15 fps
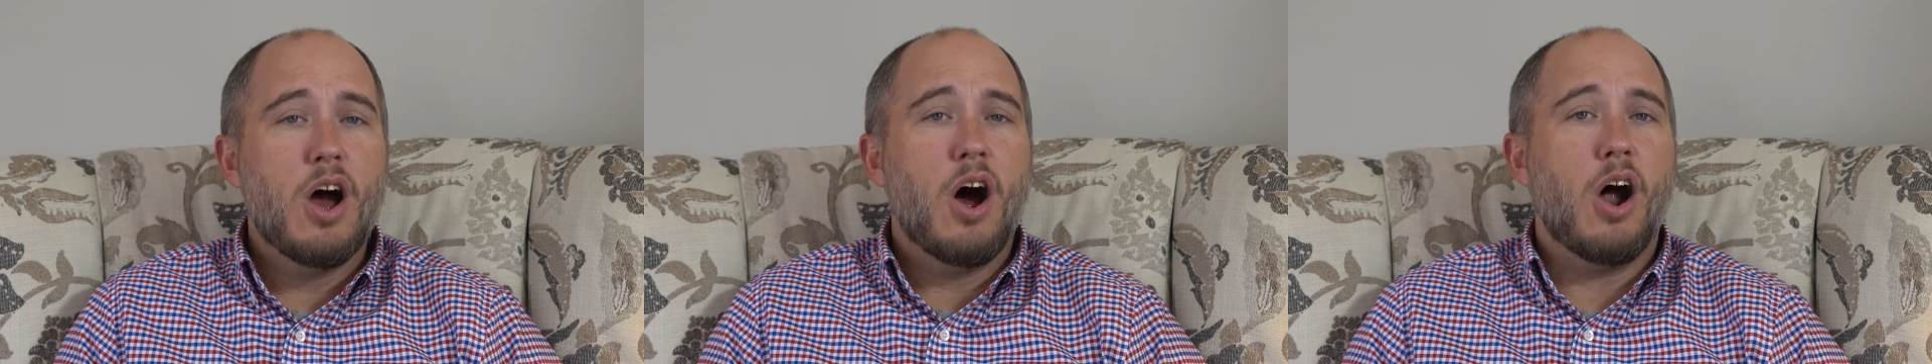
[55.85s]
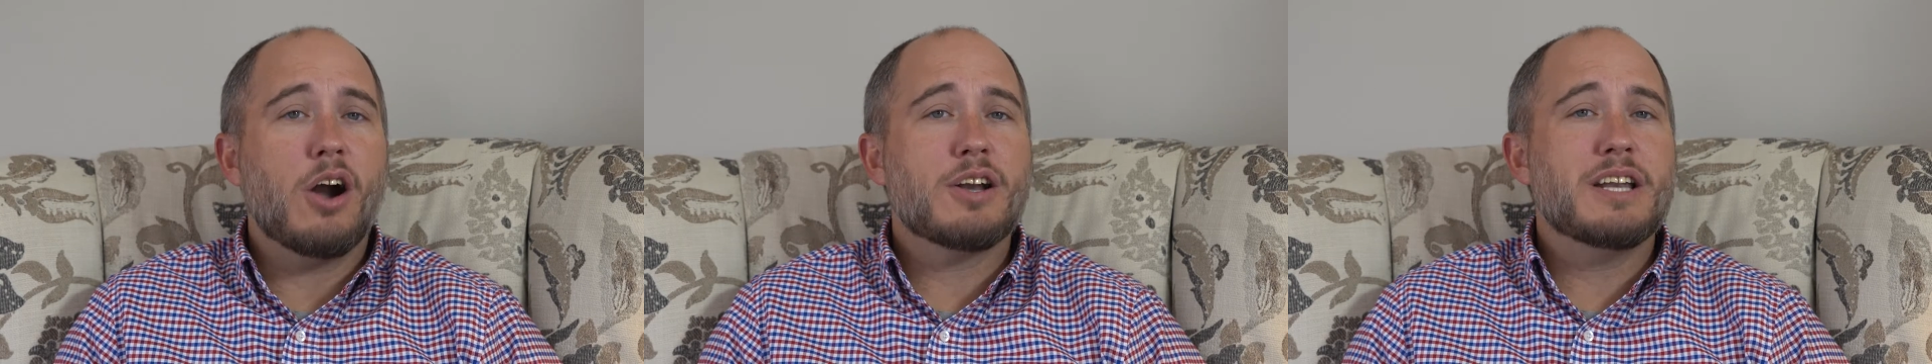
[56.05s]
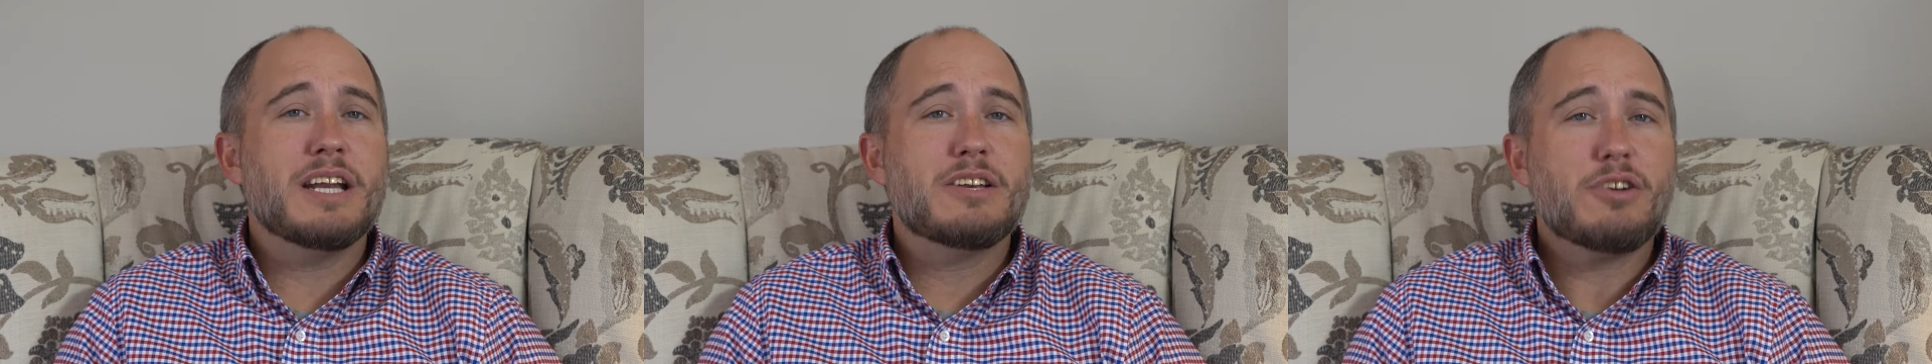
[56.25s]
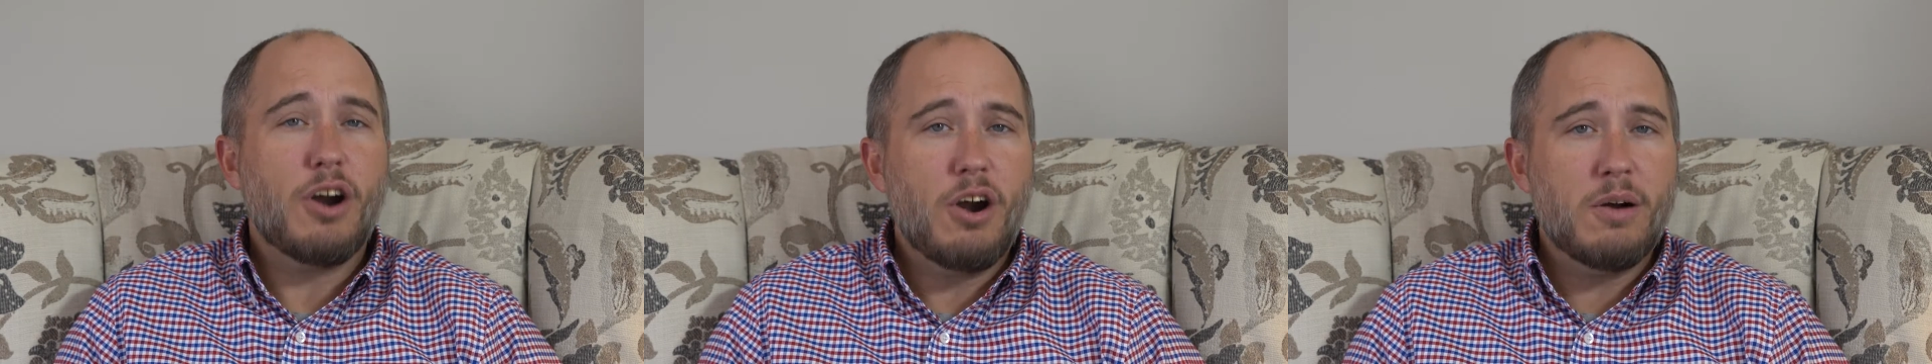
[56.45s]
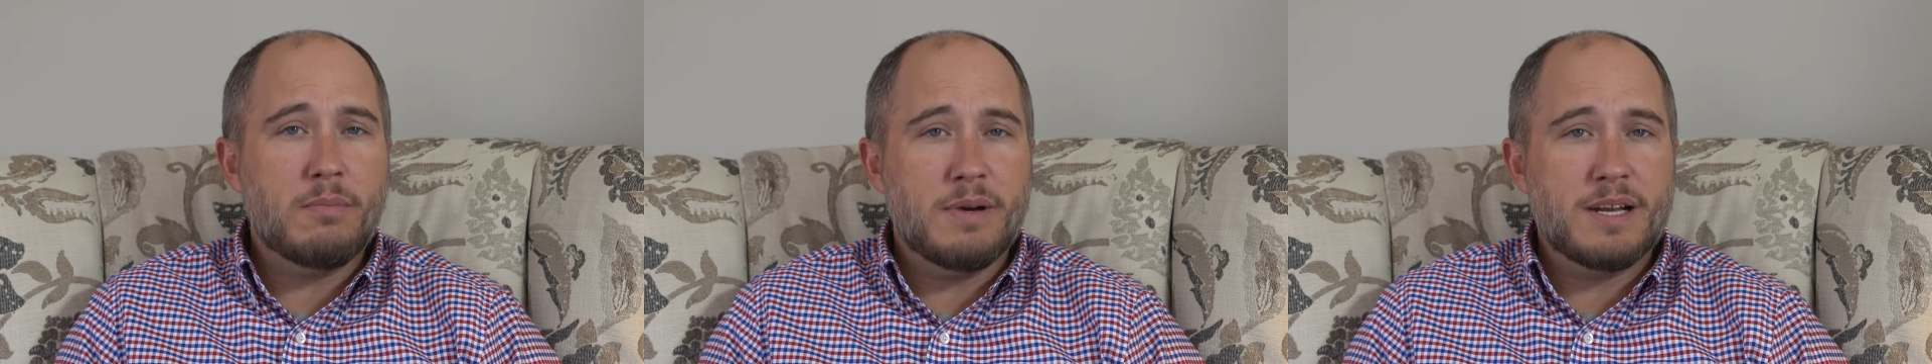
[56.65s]
are
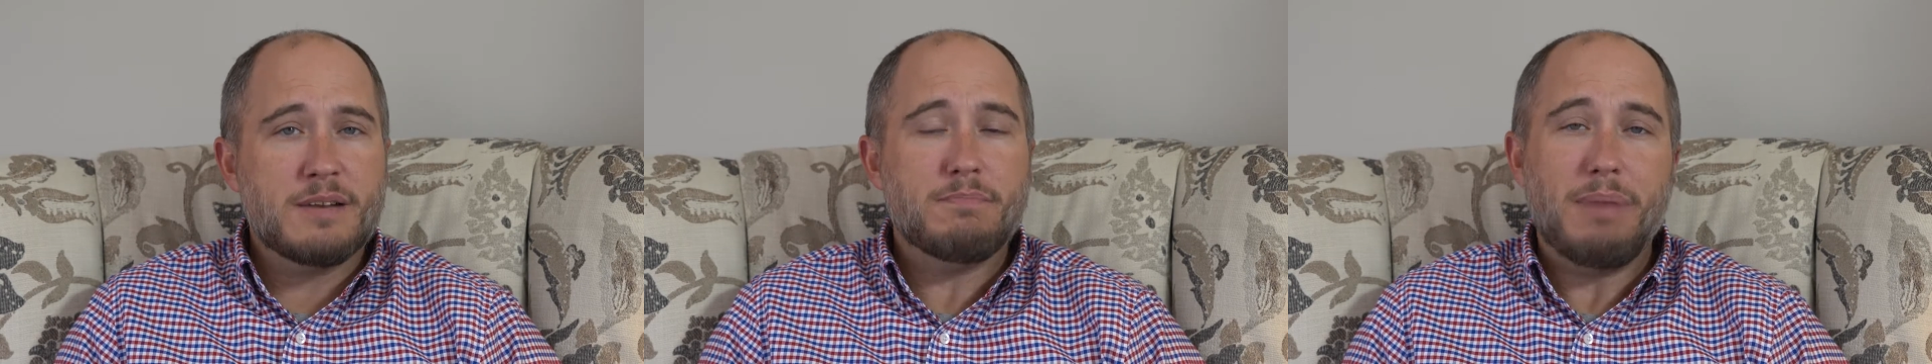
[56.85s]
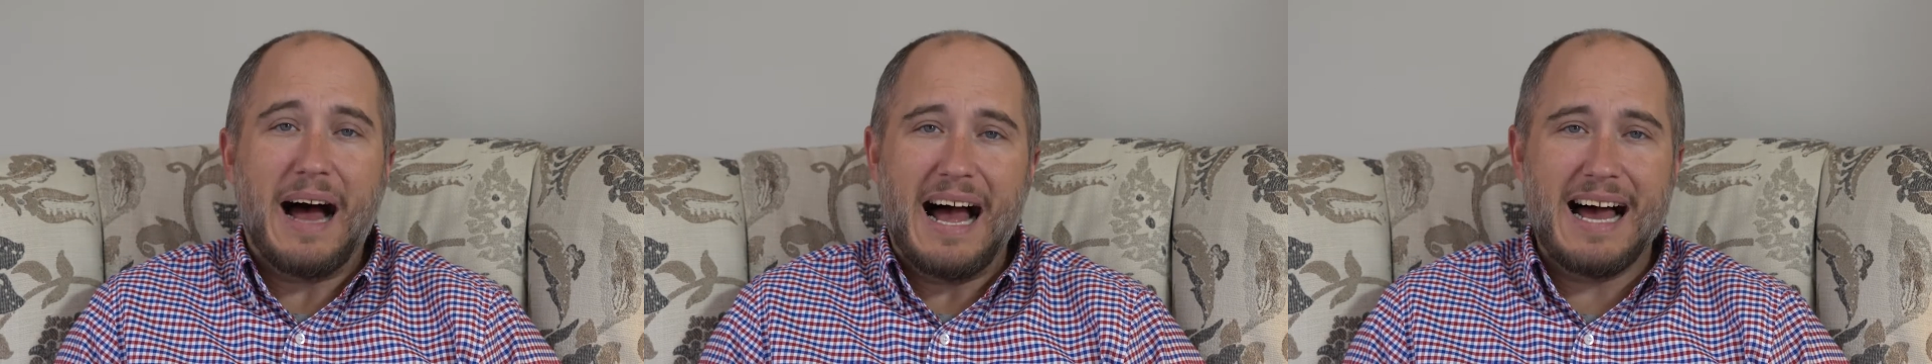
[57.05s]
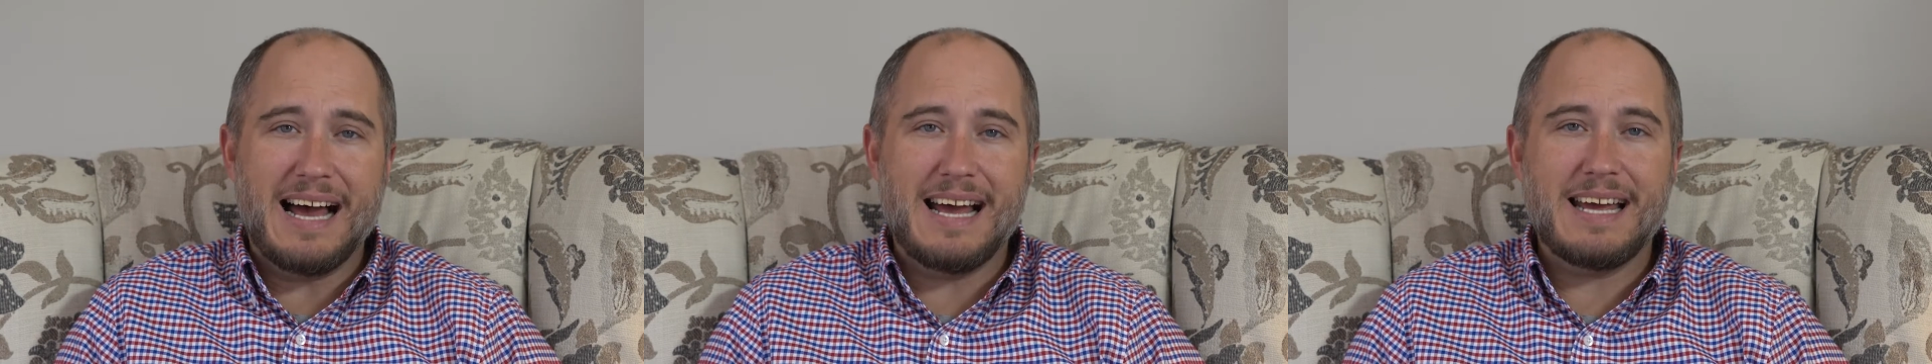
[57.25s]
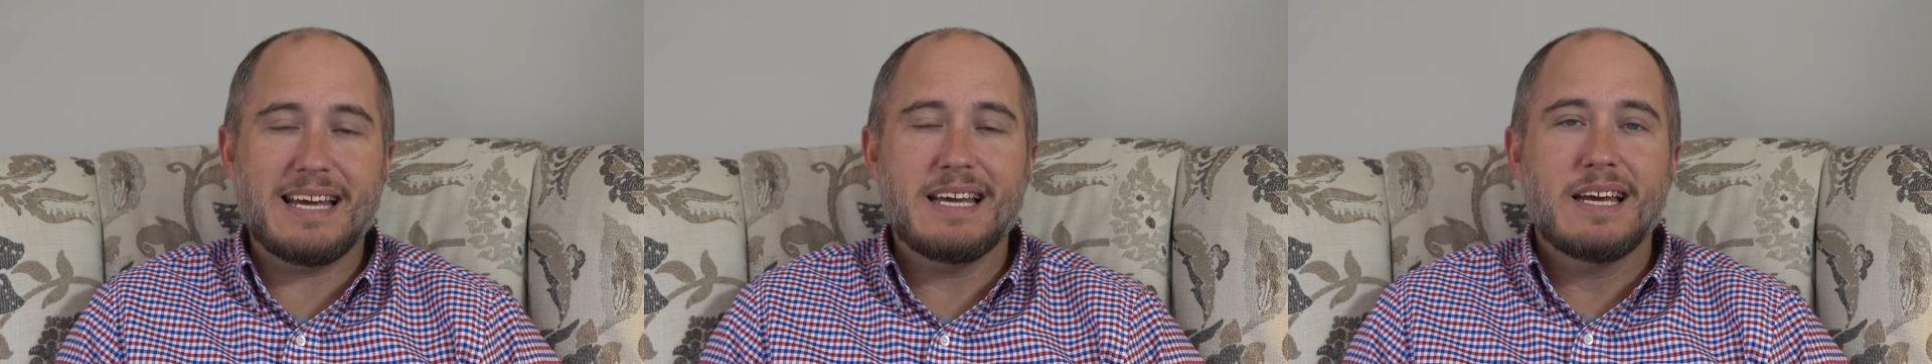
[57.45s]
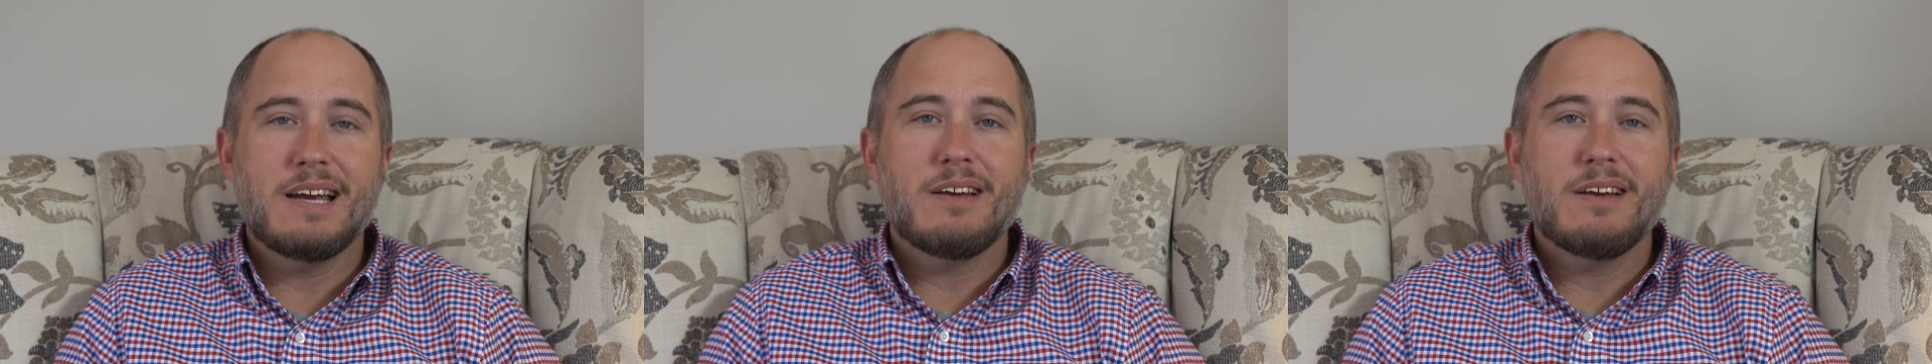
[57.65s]
determined by